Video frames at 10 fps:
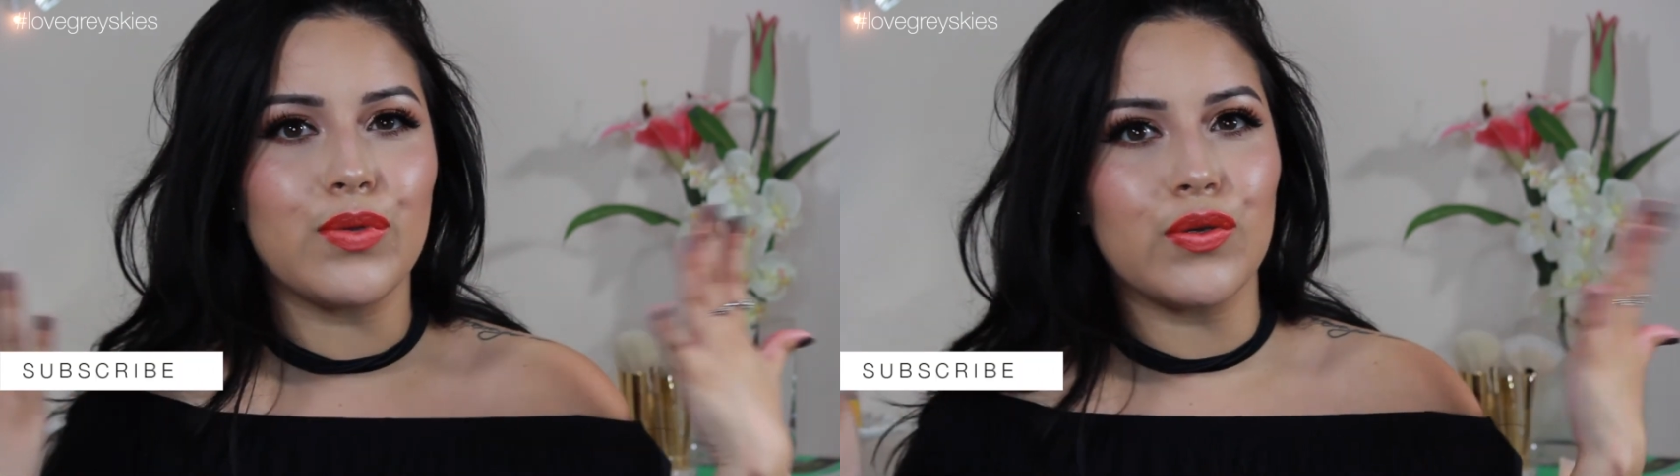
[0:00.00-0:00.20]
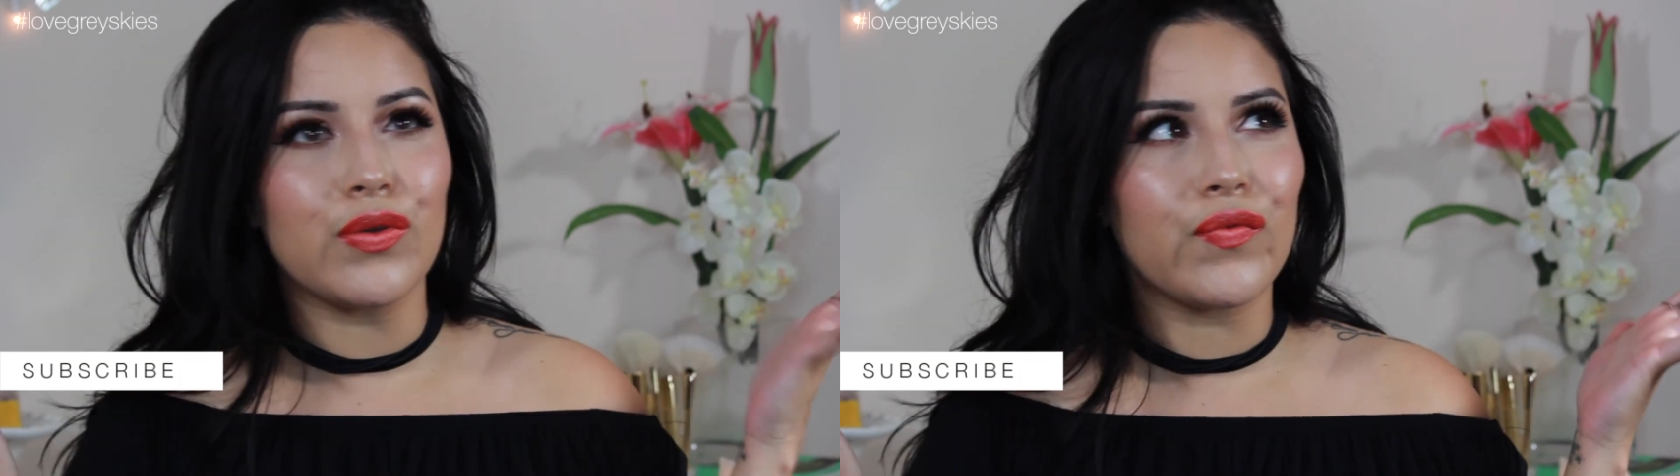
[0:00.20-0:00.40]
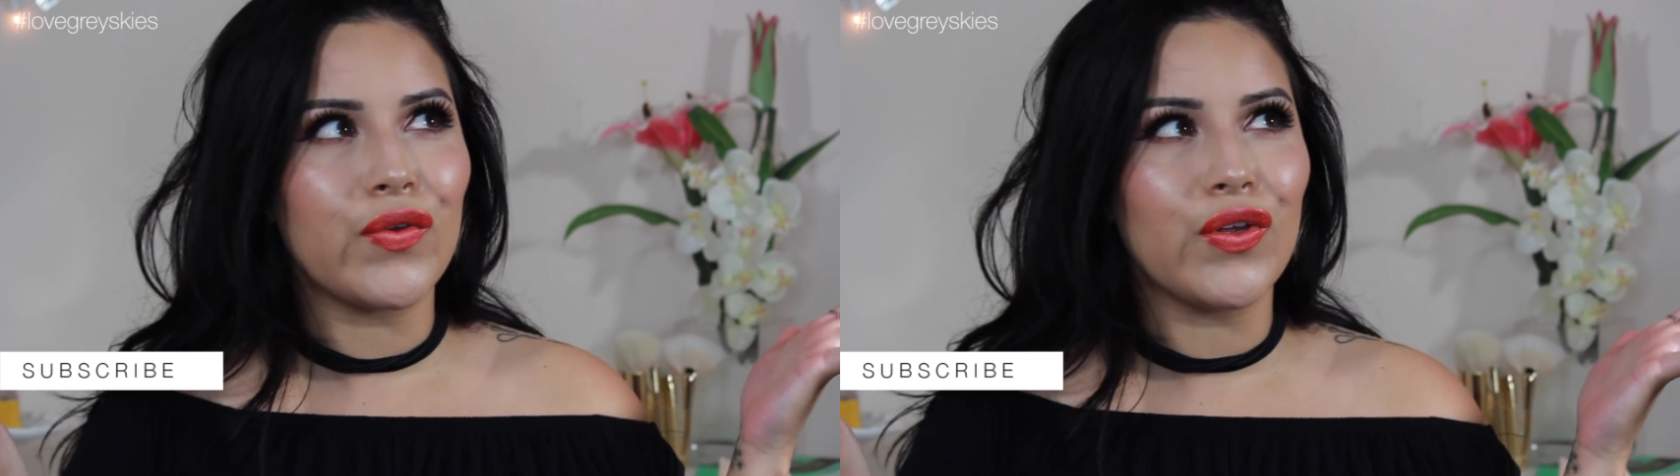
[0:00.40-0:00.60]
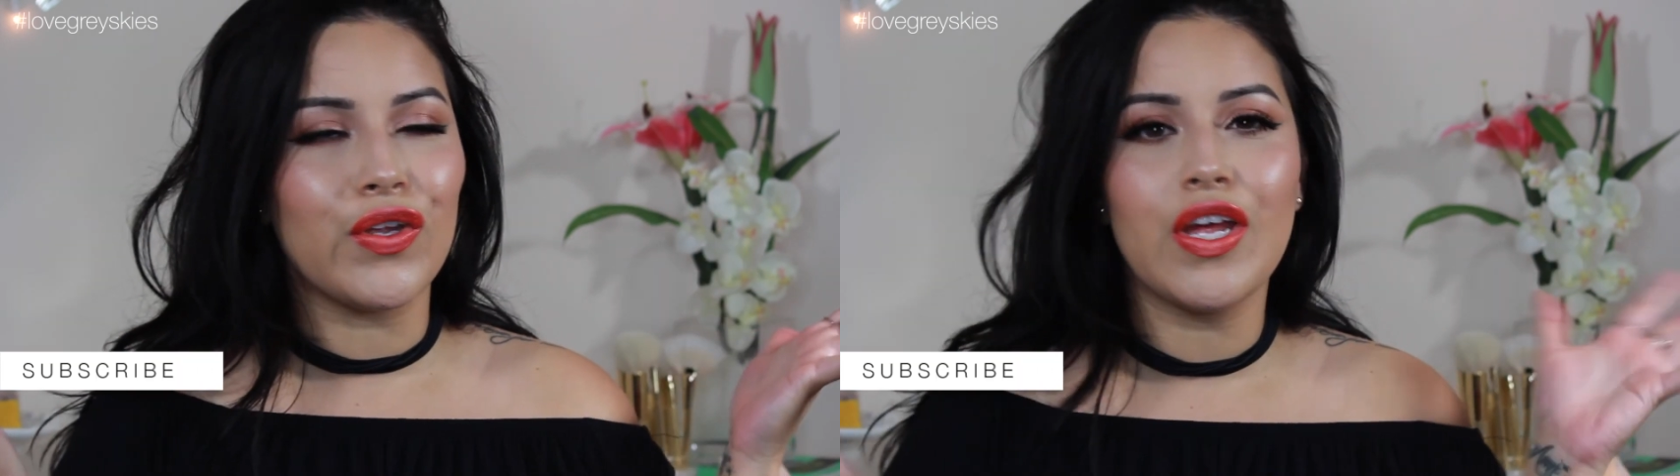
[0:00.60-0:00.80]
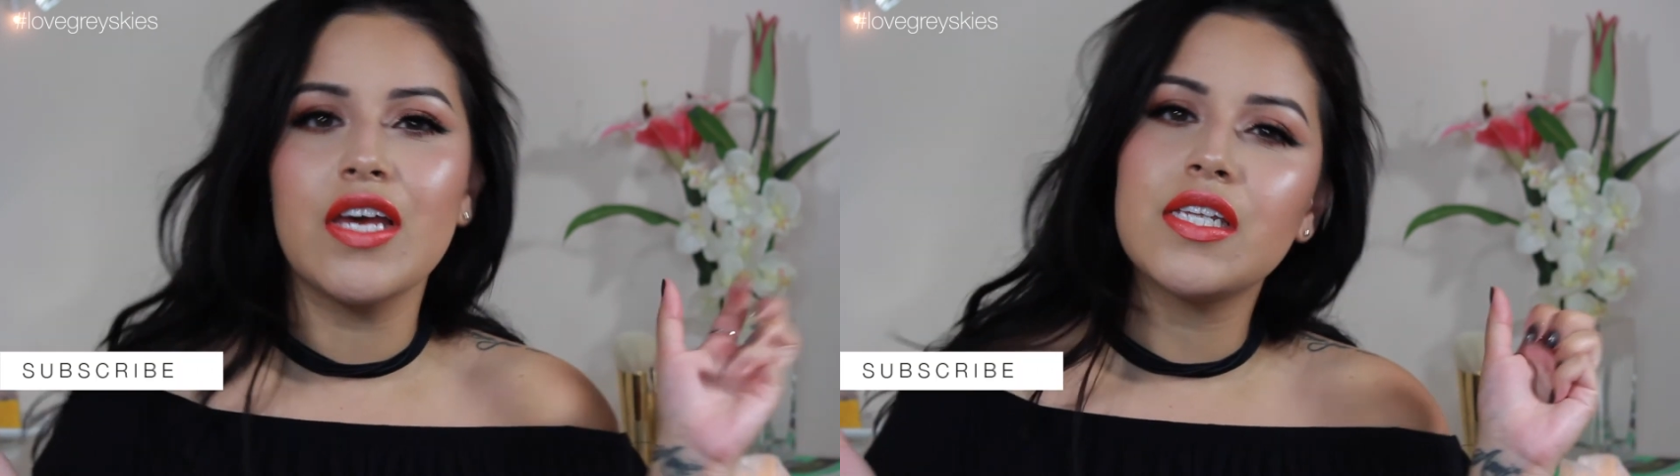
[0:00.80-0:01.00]

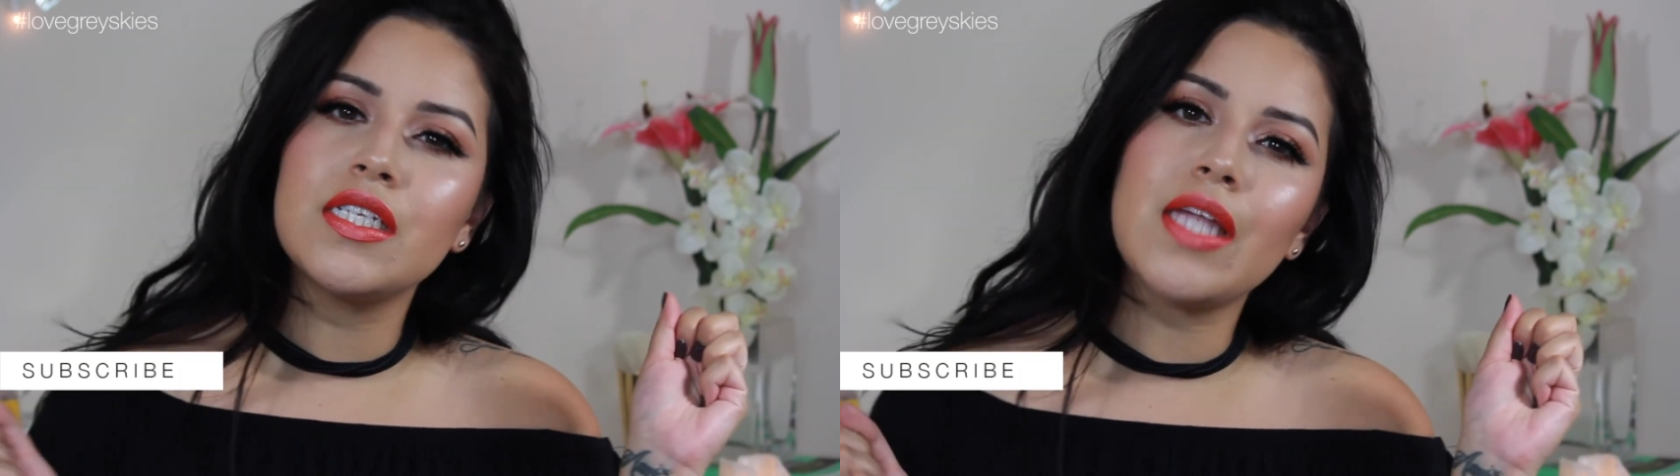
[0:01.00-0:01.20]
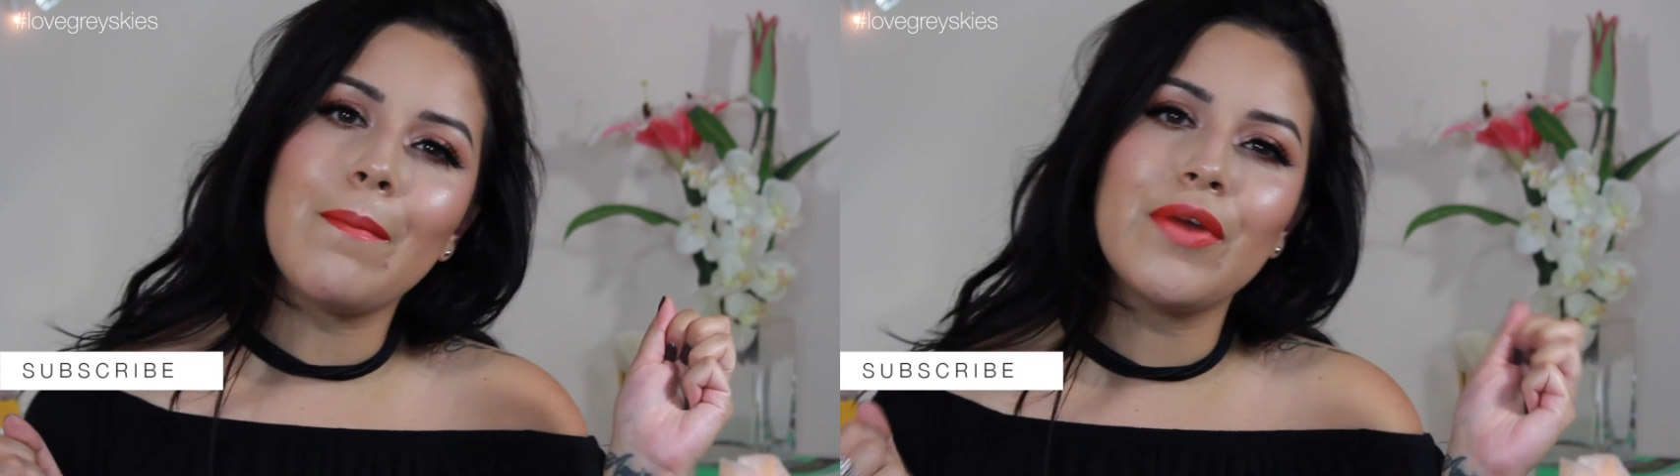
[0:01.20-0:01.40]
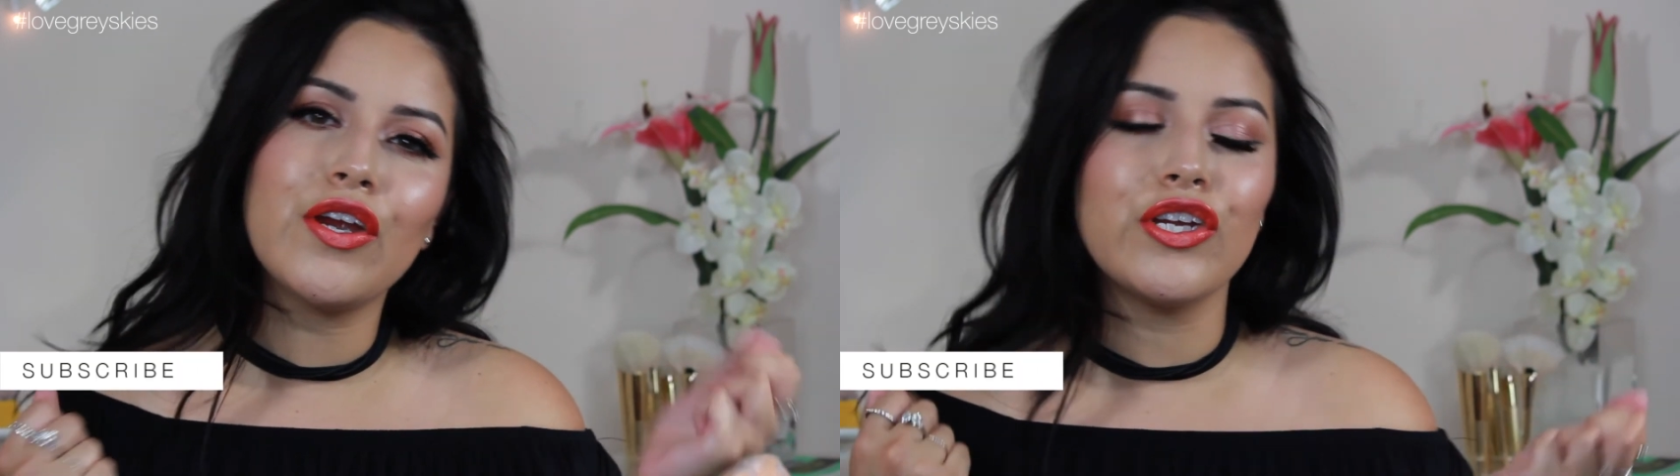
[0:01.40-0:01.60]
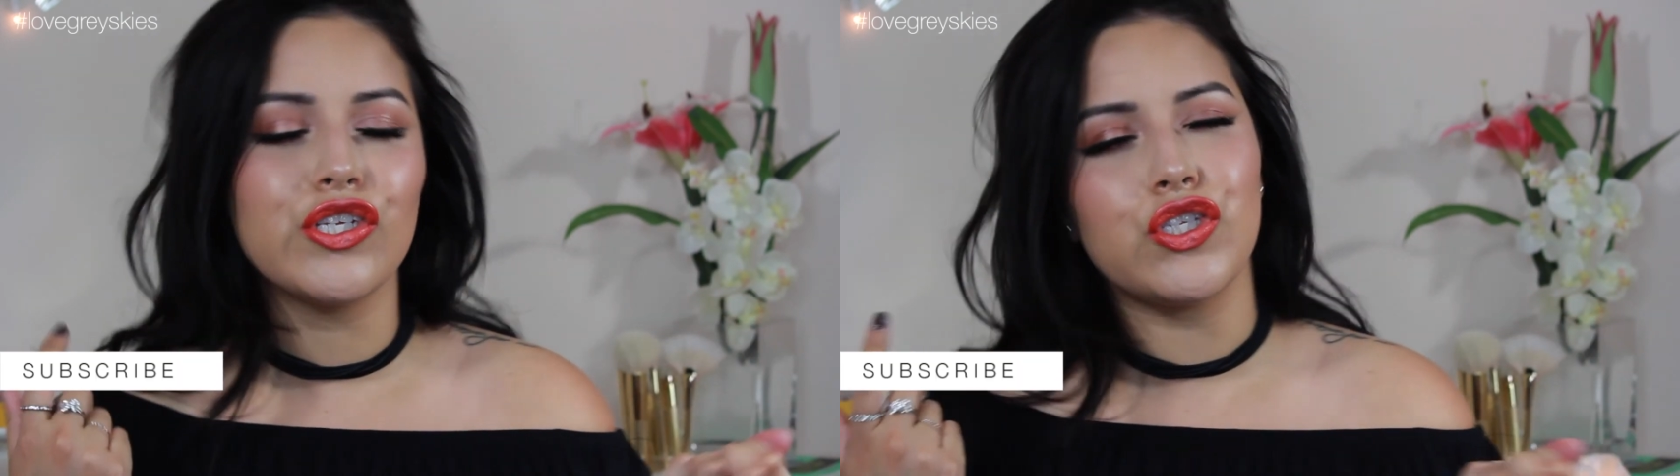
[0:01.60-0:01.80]
beautiful summer